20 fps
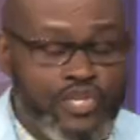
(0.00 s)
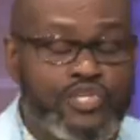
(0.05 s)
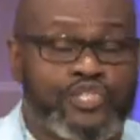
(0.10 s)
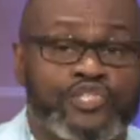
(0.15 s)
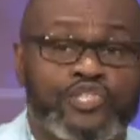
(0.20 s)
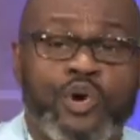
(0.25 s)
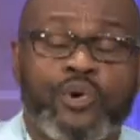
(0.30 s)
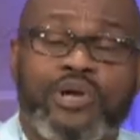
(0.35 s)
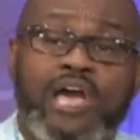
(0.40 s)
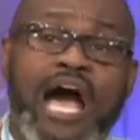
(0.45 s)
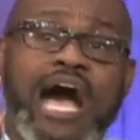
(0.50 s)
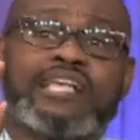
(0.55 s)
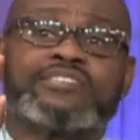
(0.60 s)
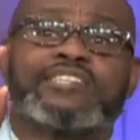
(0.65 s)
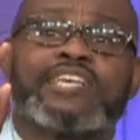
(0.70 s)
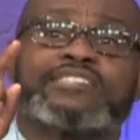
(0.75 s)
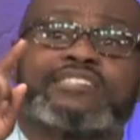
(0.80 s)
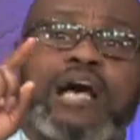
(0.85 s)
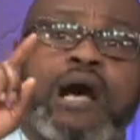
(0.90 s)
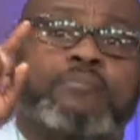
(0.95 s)
So God
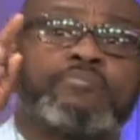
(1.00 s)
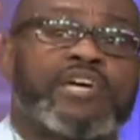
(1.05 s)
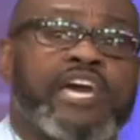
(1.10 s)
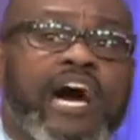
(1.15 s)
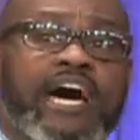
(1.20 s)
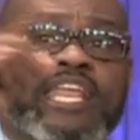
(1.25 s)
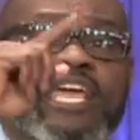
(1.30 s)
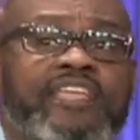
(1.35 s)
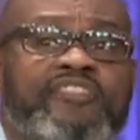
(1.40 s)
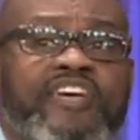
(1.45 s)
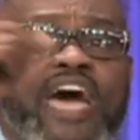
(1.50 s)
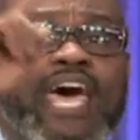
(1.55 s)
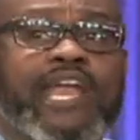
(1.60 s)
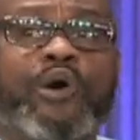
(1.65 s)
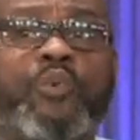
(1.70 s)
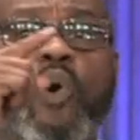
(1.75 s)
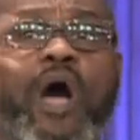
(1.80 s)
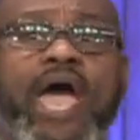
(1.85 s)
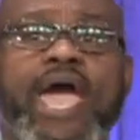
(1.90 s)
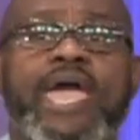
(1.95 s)
says, I'm cutting that
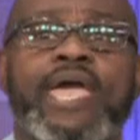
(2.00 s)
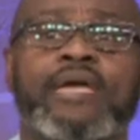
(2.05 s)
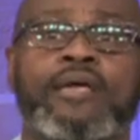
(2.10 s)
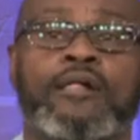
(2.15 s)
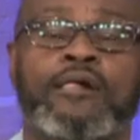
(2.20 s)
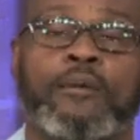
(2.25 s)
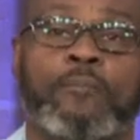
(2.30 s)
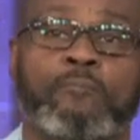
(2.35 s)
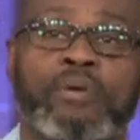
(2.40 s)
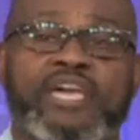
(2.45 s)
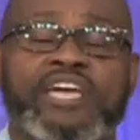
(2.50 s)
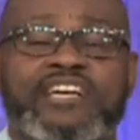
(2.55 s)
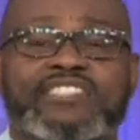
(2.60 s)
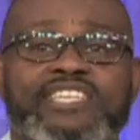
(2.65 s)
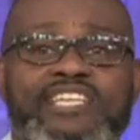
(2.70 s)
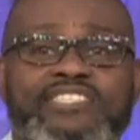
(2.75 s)
away because